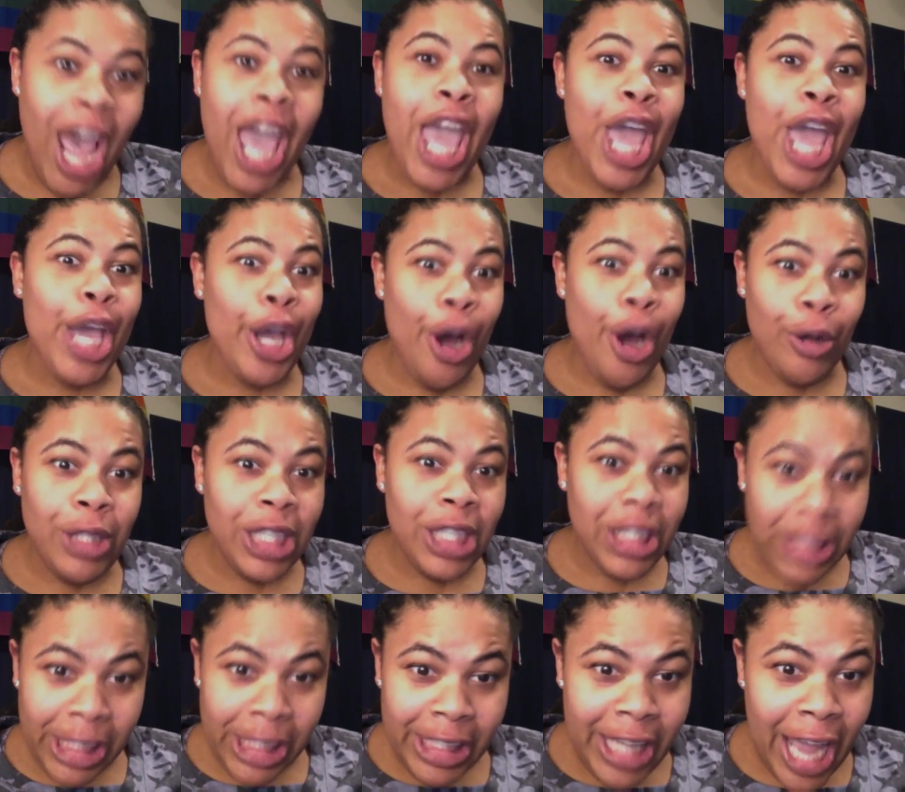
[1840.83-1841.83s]
and go to
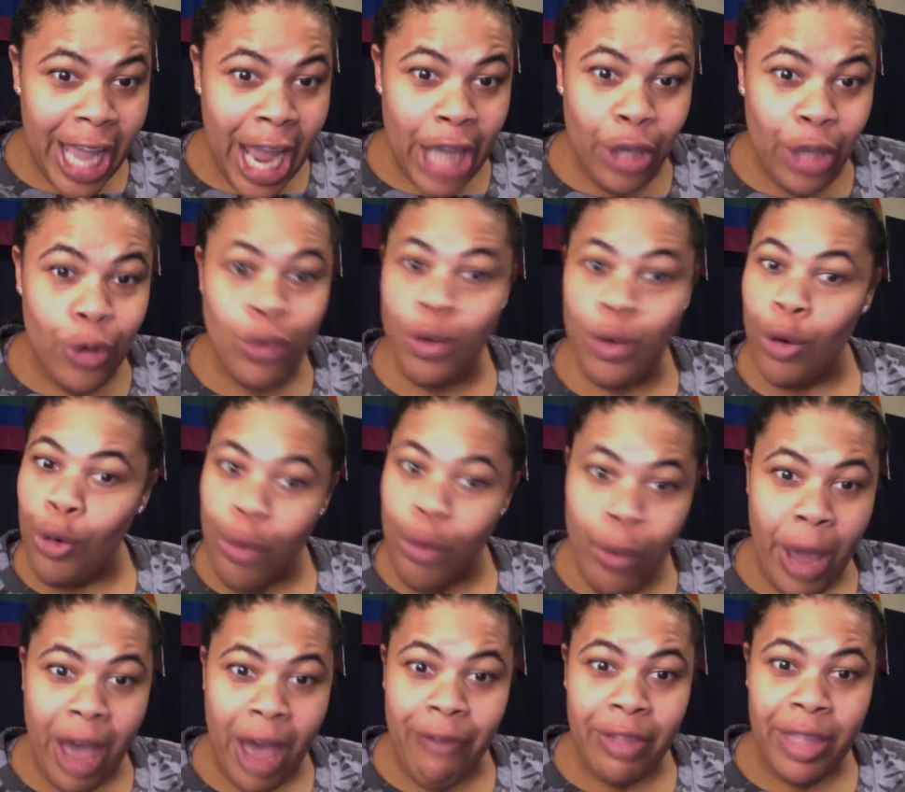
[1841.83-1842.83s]
Lee Daniels or
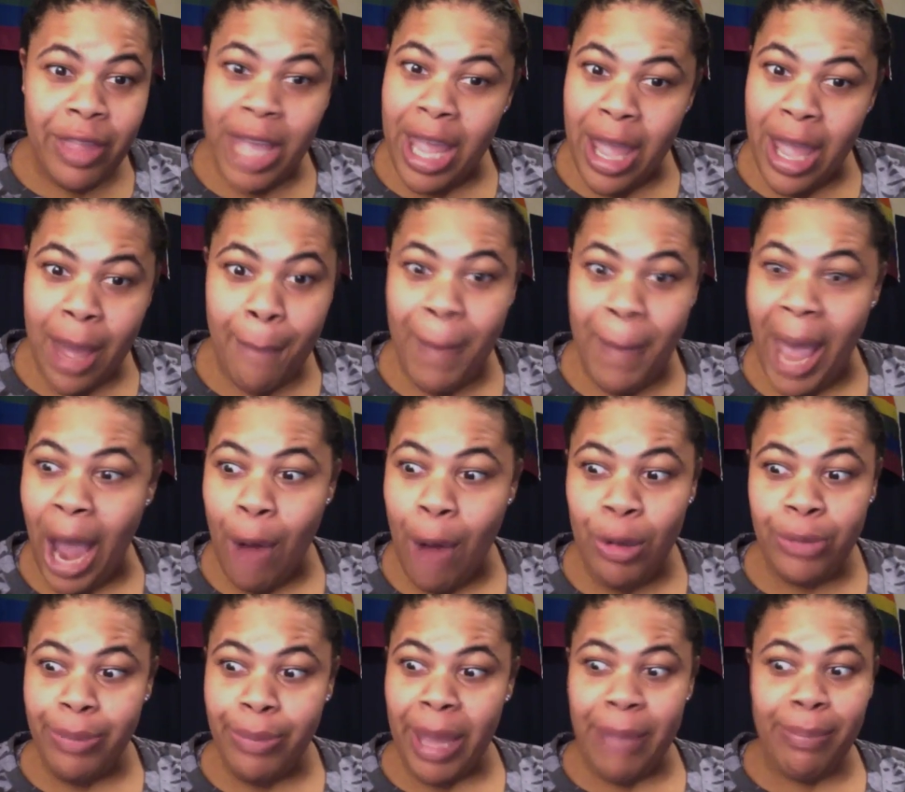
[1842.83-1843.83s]
whoever the
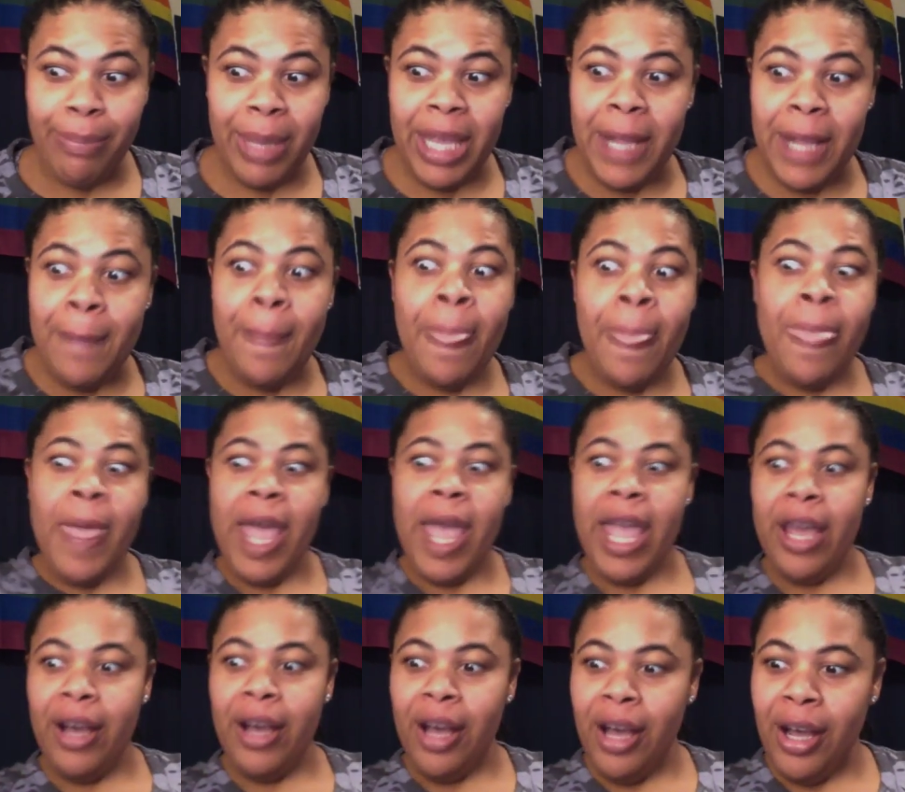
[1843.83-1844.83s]
powers may be
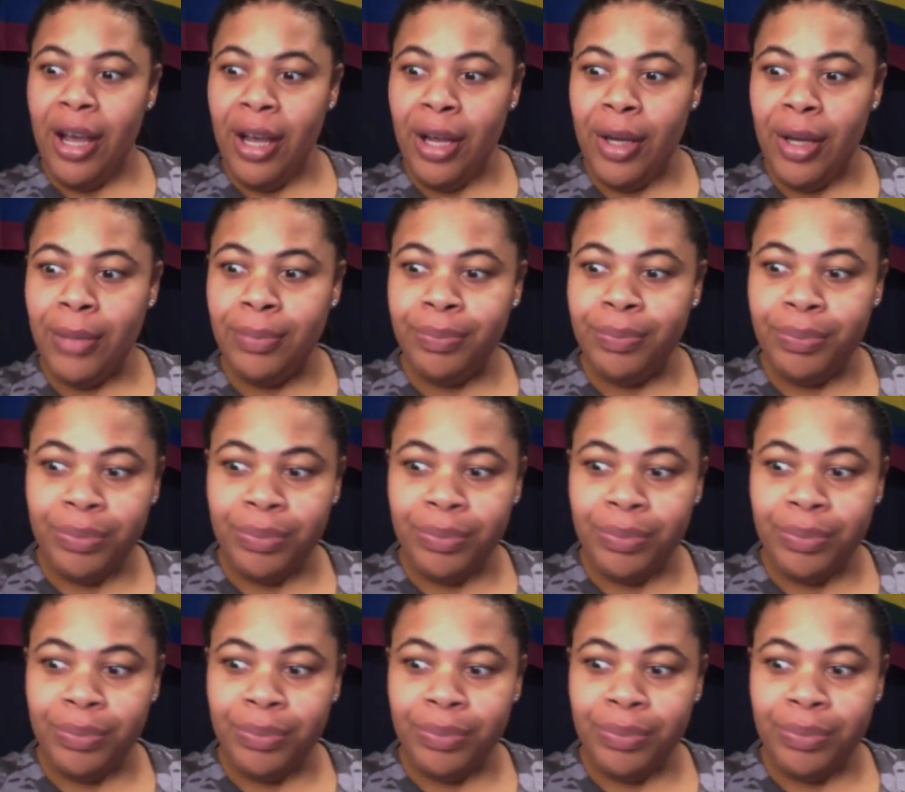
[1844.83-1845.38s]
and,